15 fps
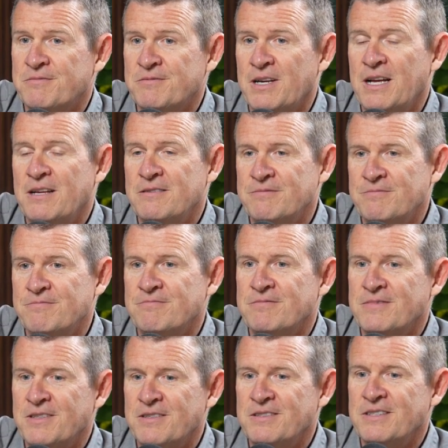
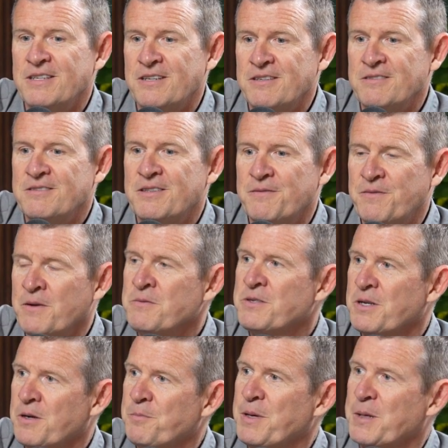the phones
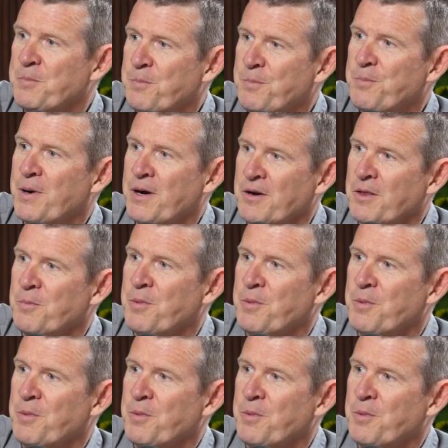are a big part of the